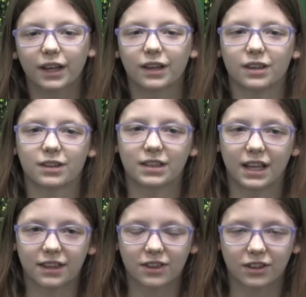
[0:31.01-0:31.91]
is
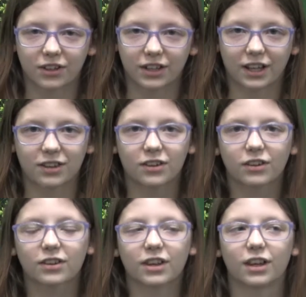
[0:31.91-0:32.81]
Dancenter dancers.